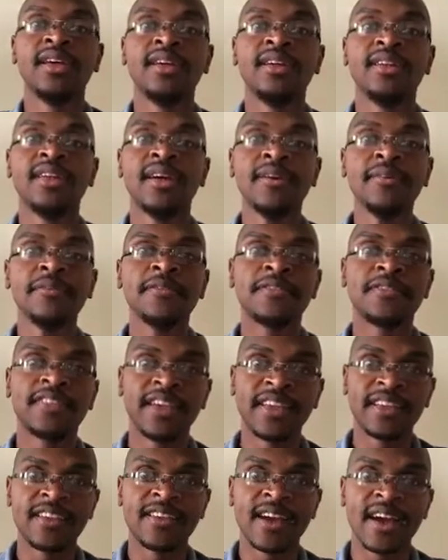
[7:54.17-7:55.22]
Now,
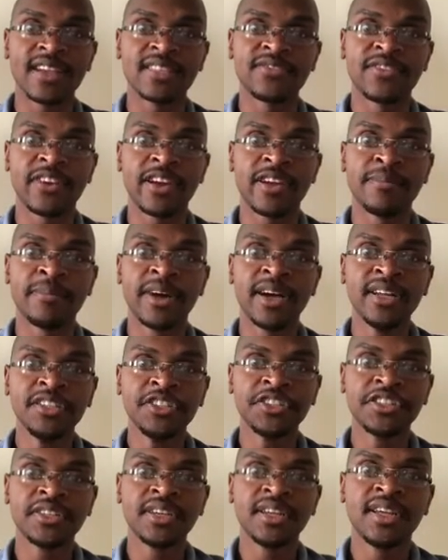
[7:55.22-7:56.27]
thank you guys very
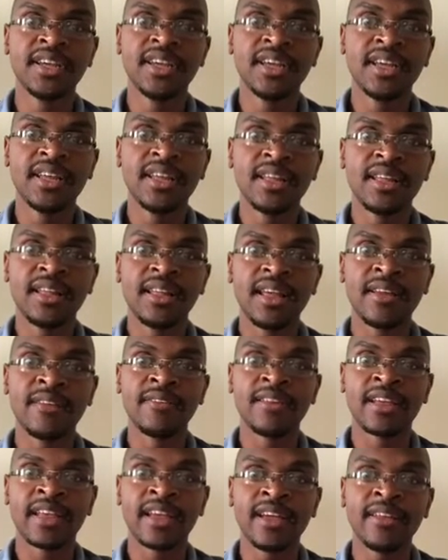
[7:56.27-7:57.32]
much. And
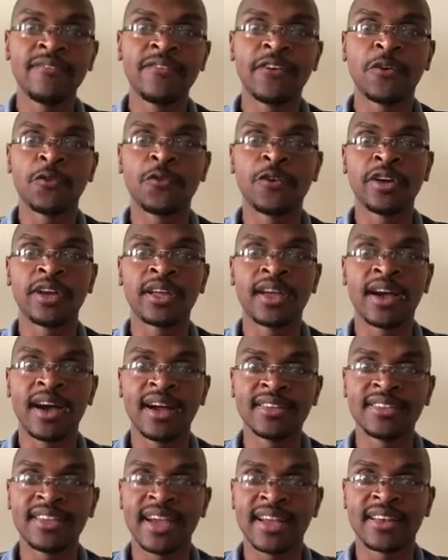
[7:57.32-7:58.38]
again, feel free to
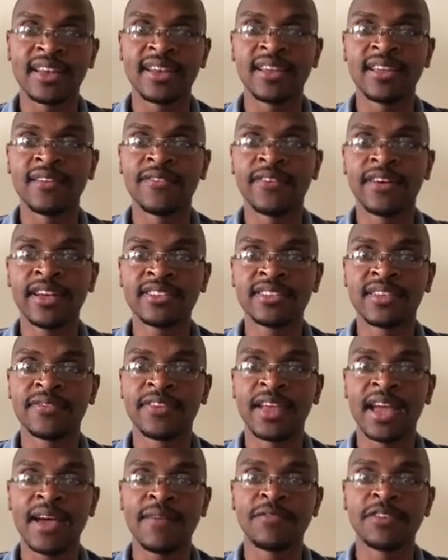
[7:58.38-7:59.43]
contact any of us if you
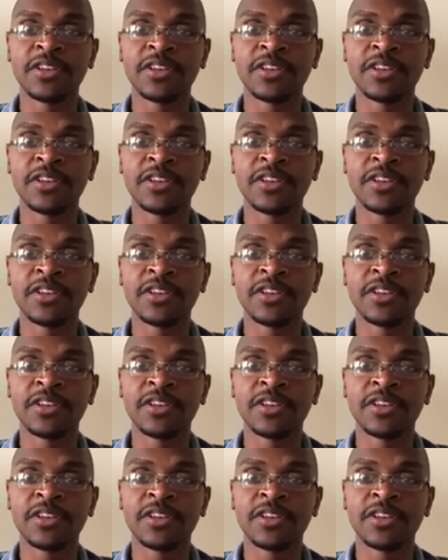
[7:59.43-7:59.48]
have any